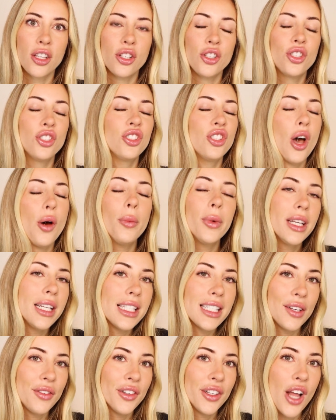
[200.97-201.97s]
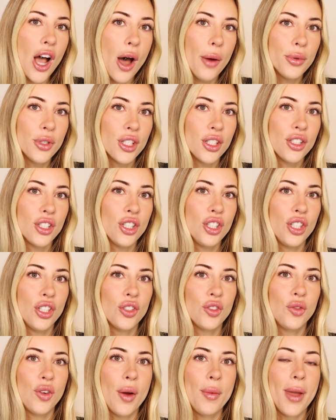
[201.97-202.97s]
There's so many different options to
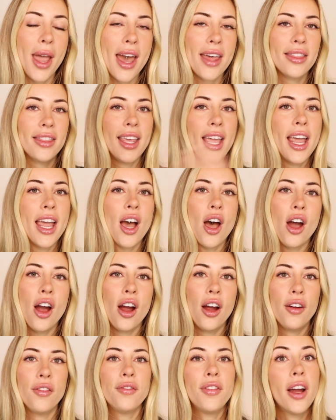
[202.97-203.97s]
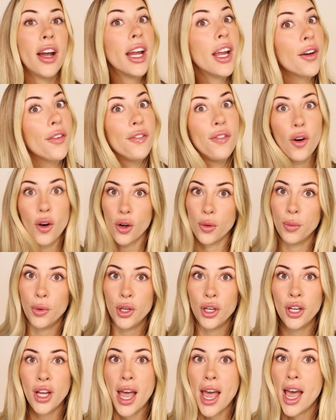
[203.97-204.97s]
choose from, and they are very
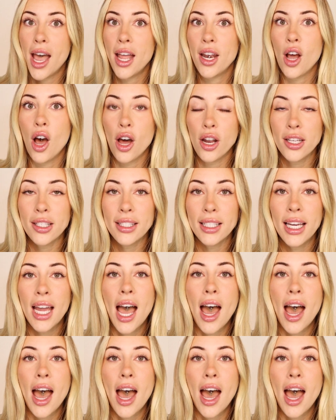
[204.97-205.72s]
affordable, and honestly,